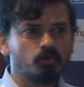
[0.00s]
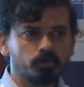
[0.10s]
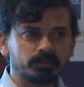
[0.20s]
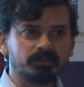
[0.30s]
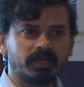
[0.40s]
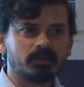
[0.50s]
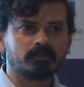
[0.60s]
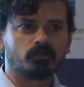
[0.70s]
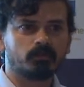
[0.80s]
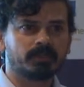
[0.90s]
whose data
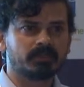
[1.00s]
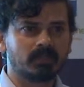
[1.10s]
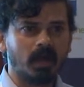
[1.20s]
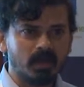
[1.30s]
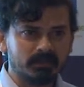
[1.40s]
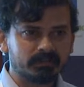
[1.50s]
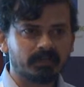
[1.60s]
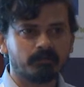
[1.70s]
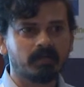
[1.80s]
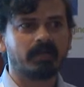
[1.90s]
sources are
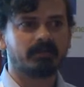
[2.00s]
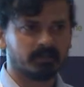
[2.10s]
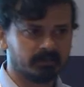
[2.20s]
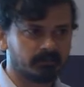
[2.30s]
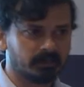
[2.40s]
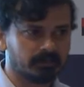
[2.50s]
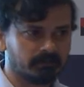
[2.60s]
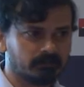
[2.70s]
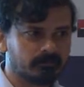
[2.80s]
stable and trustworthy,